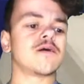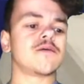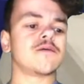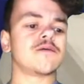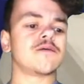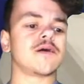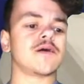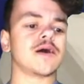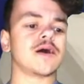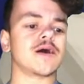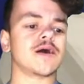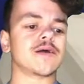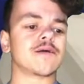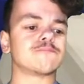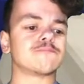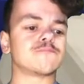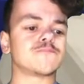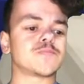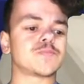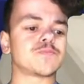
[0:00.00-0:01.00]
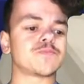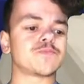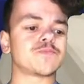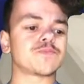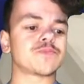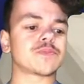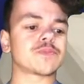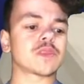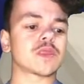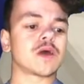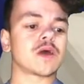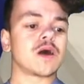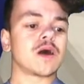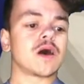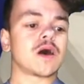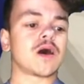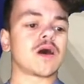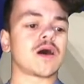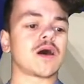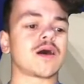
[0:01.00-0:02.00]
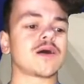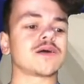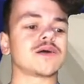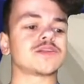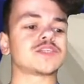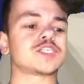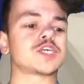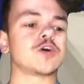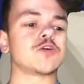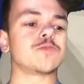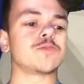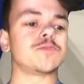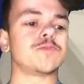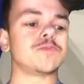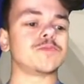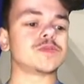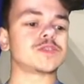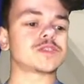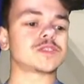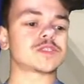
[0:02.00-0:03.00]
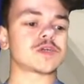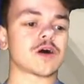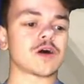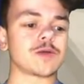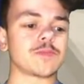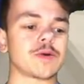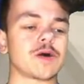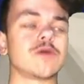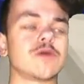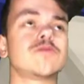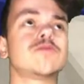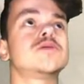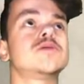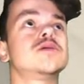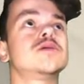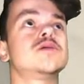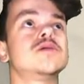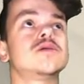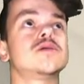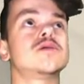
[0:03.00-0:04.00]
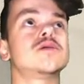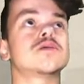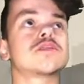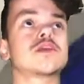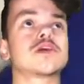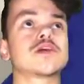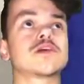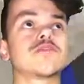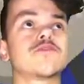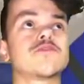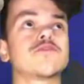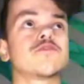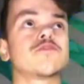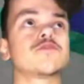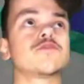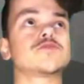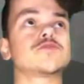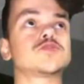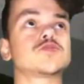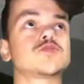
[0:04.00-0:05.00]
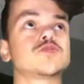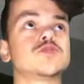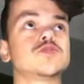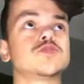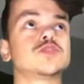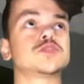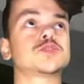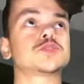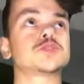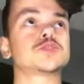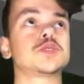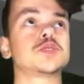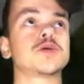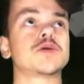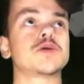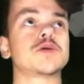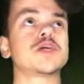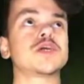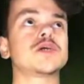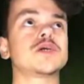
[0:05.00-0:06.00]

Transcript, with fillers: Right. Oh, hiya, Tybo. Thank you for joining the stream, buddy.